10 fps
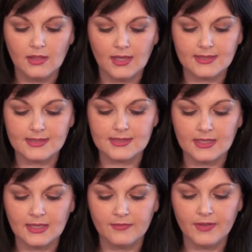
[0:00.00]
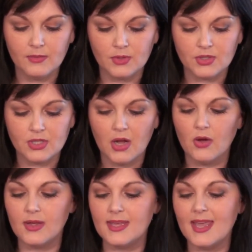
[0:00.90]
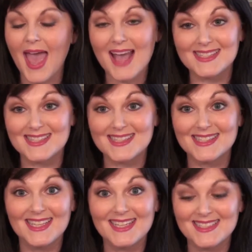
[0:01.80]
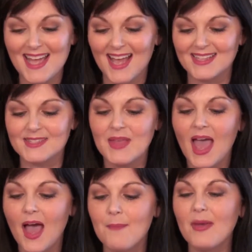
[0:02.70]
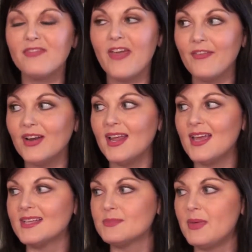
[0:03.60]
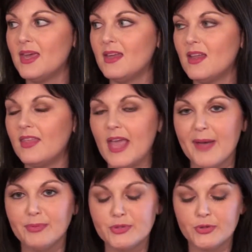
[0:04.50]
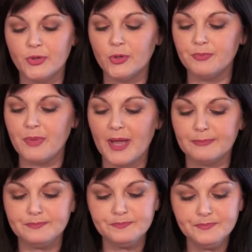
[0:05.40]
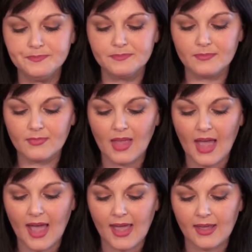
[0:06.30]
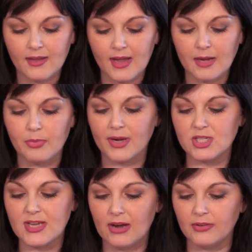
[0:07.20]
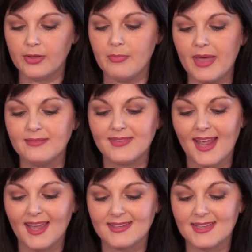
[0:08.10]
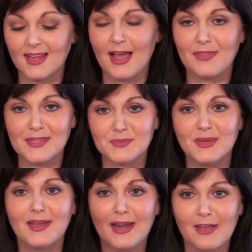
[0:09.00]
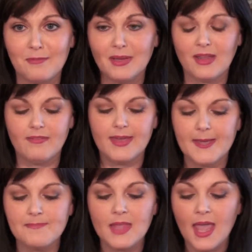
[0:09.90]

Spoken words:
Let's see if it will show. Yes, it does. My favorite has been the apple strudel, but I kind of branched out a little bit and got this one, and I've been loving it.